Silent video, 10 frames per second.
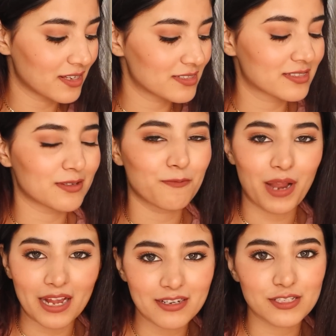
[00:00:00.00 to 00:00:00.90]
this
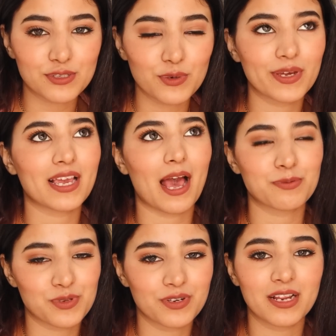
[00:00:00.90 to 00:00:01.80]
brand is doing
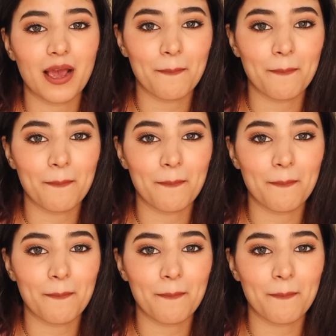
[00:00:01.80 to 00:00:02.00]
absolutely